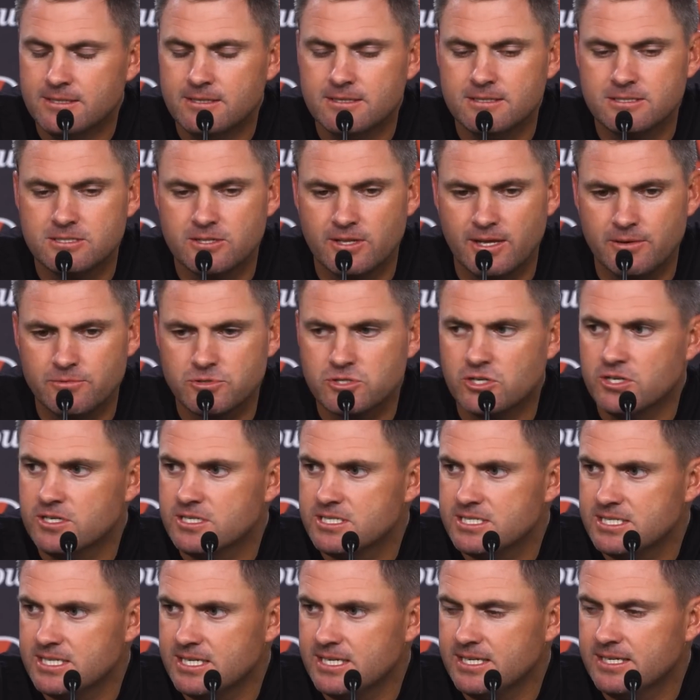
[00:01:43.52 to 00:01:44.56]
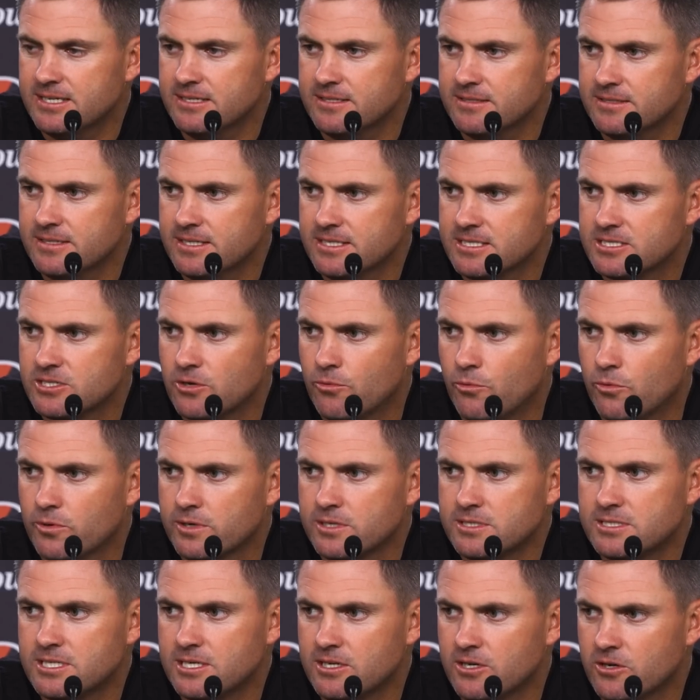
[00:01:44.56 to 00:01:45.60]
So that was good to see, and so we'll
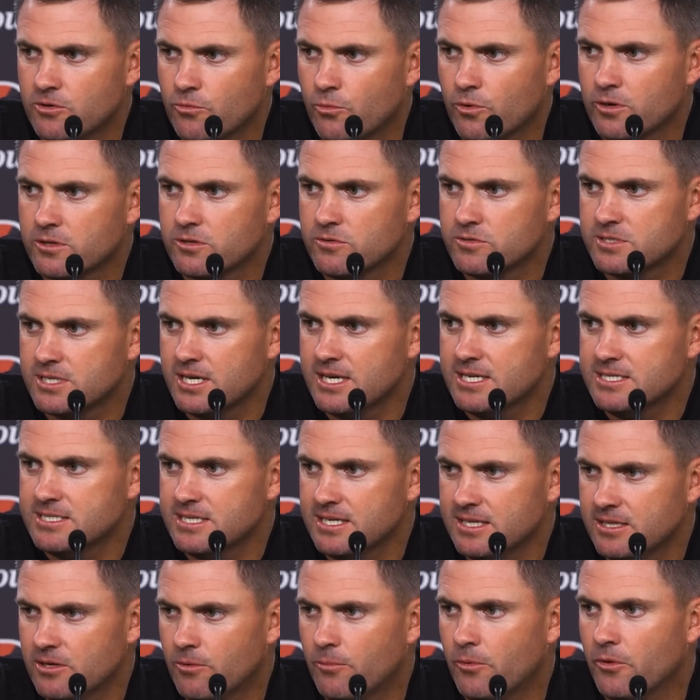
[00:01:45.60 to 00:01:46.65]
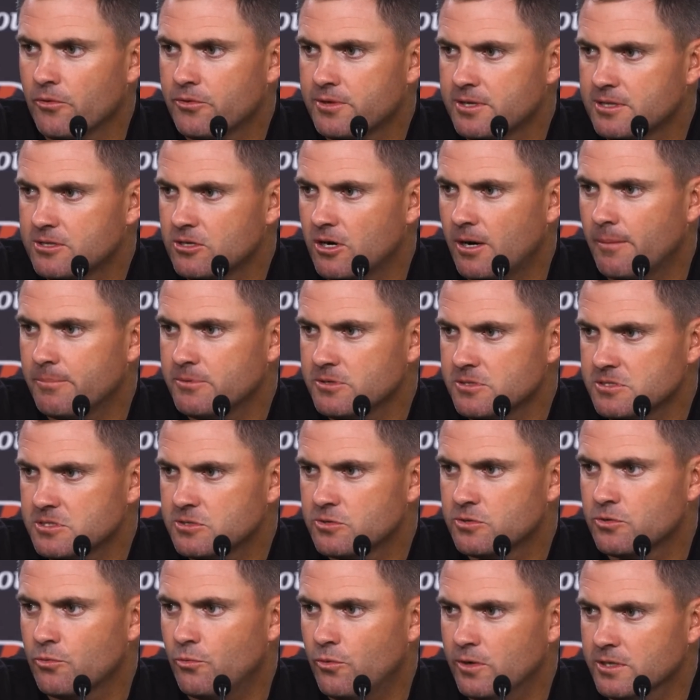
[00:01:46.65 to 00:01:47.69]
continue to work those guys in. They'll both get their opportunities
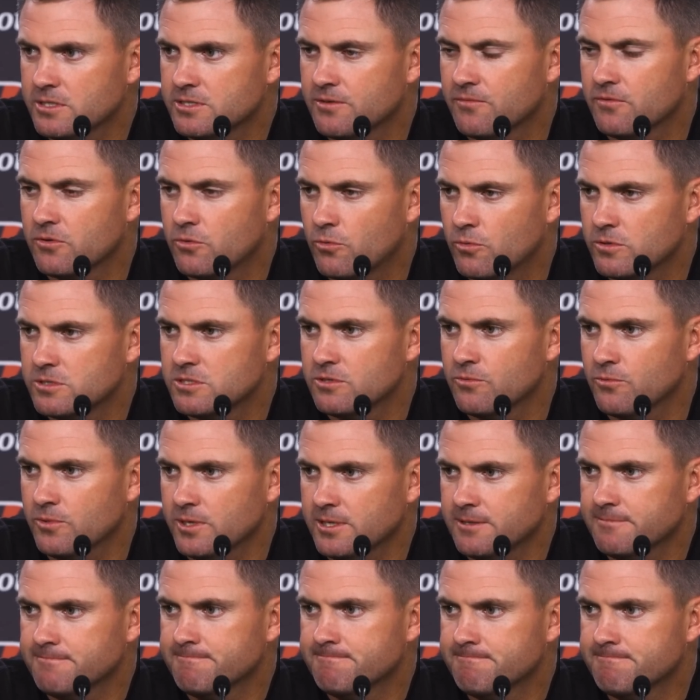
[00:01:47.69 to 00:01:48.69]
with the ones over the course of the week.